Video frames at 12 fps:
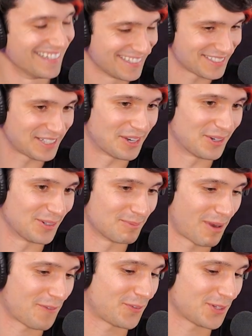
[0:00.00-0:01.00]
So,
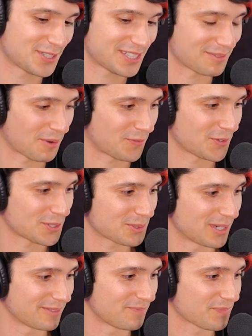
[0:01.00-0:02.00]
my first
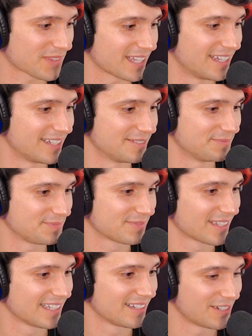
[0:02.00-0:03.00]
one, her
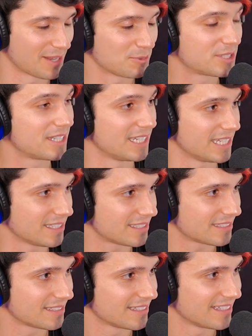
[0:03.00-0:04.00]
name was
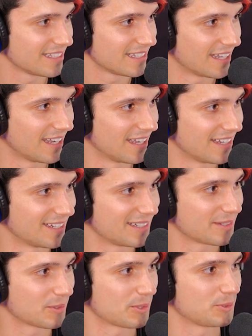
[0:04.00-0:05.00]
Denise.
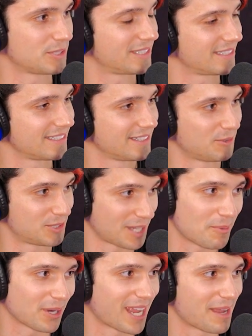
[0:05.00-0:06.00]
It was
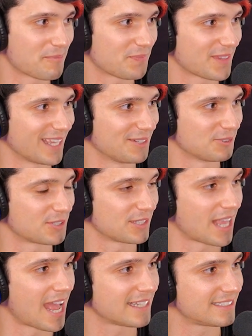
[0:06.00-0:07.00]
summer camp, and it was the
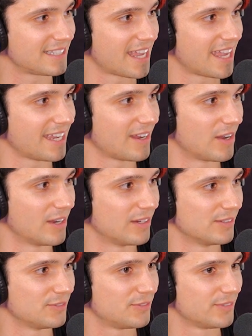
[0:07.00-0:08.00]
last day
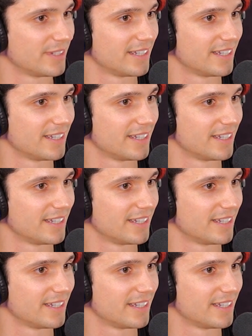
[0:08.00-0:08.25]
of